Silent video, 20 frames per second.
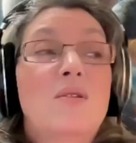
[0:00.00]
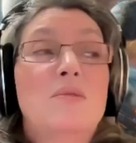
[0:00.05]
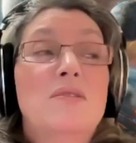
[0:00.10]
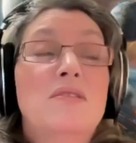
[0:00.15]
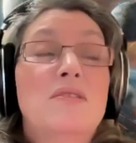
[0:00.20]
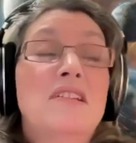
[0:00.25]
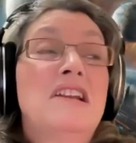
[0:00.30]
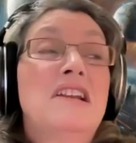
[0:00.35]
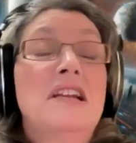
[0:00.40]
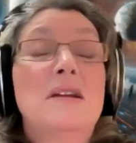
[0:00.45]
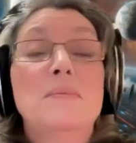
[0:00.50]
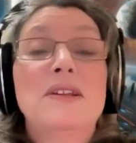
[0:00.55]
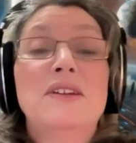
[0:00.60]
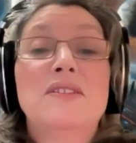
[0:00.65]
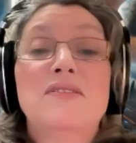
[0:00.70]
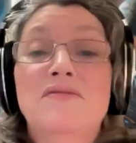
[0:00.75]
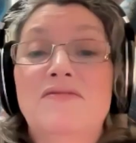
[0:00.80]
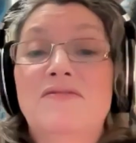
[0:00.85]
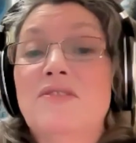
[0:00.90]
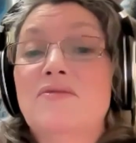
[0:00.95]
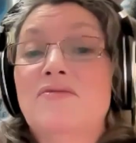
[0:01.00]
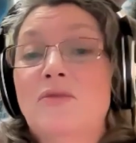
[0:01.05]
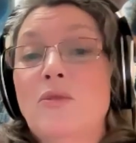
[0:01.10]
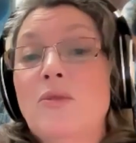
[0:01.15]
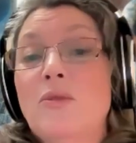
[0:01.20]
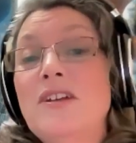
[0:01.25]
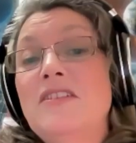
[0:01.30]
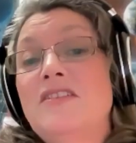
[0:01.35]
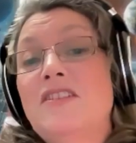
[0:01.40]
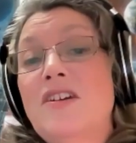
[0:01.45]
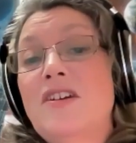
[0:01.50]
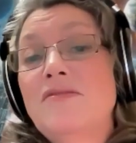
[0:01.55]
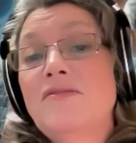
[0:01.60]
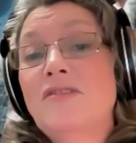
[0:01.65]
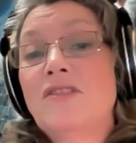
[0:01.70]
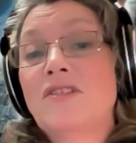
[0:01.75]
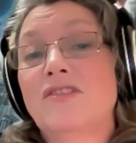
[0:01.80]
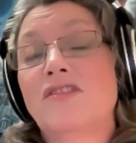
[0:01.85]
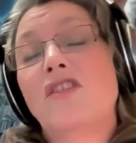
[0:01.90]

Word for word: with a little bit of voiceover